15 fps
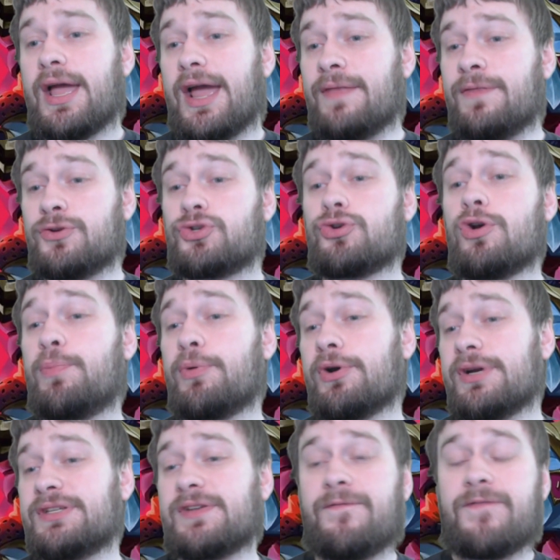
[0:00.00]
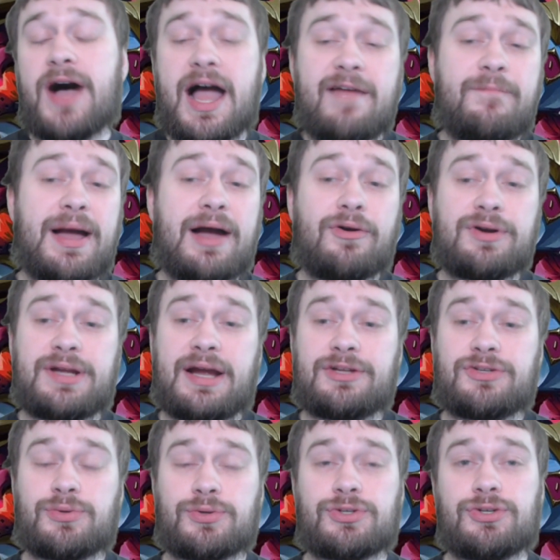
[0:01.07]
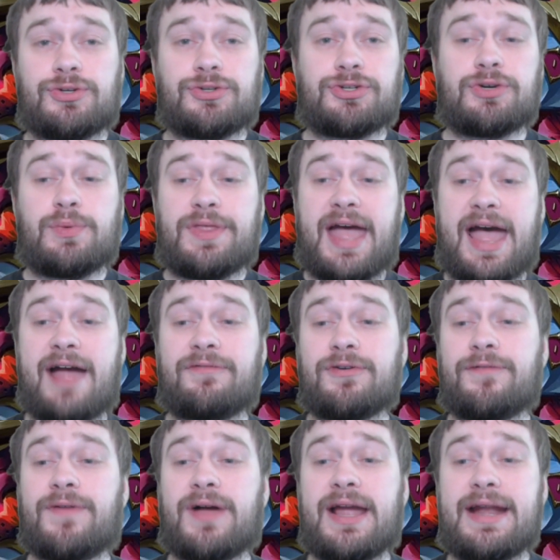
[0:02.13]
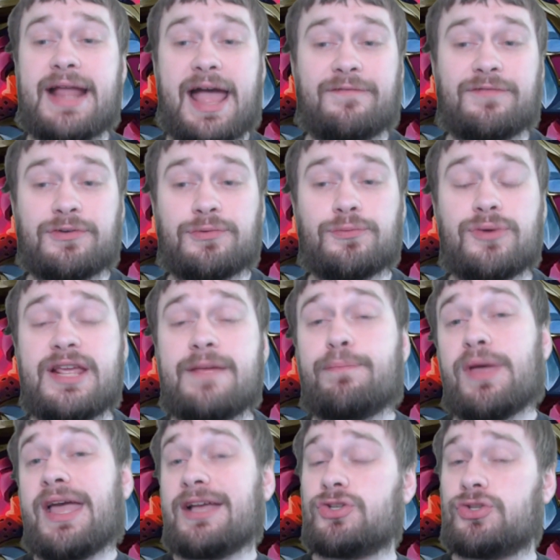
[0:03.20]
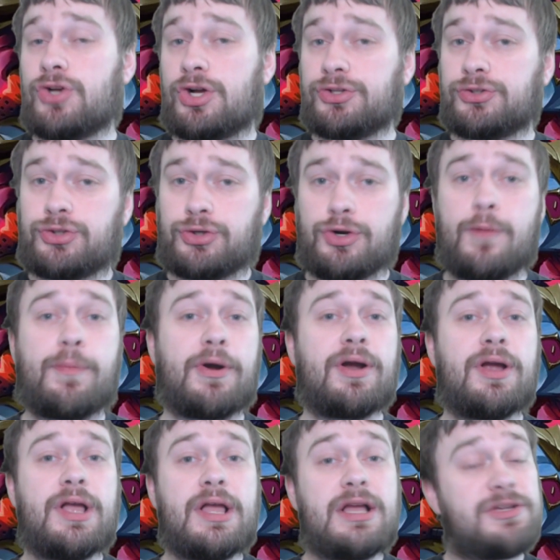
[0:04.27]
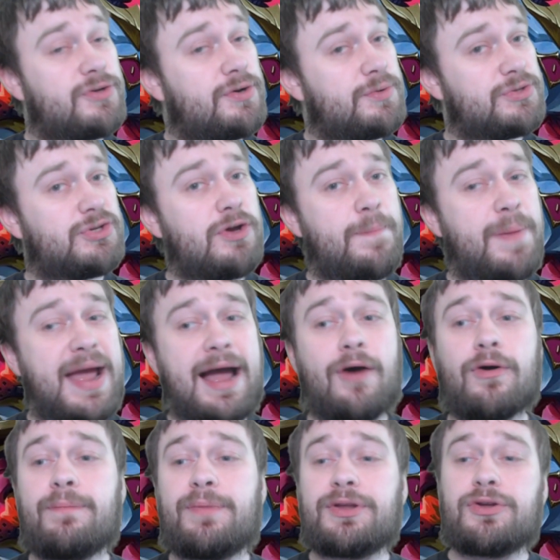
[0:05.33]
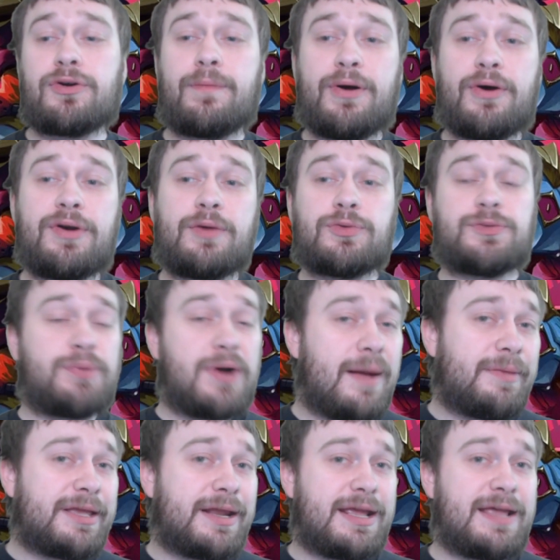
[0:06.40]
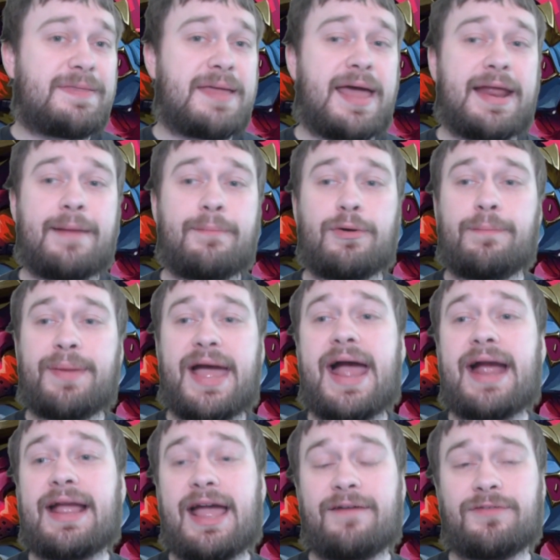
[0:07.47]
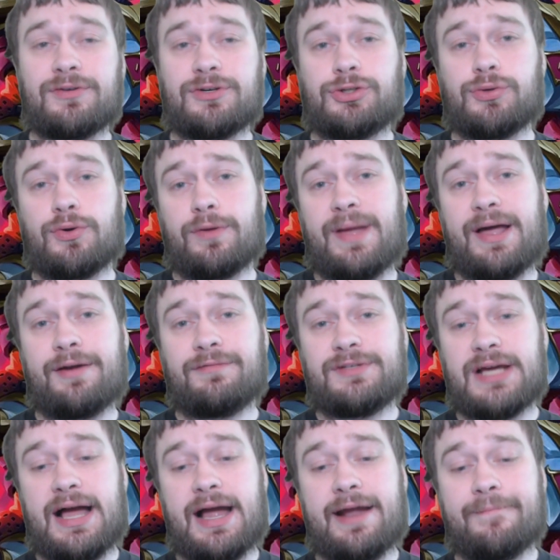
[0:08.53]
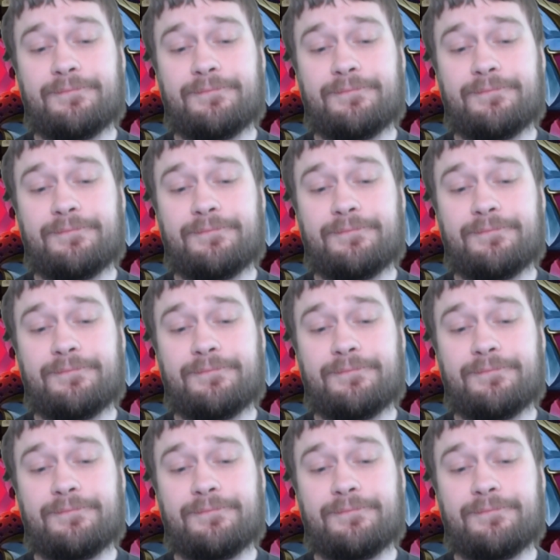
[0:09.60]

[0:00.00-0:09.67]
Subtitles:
And the Trooper is a 5 power Dinosaur Soldier with After Fight, After Reap, Exalt Trooper. So it was good power, but your opponent was probably going to get that Amber back after a short amount of time.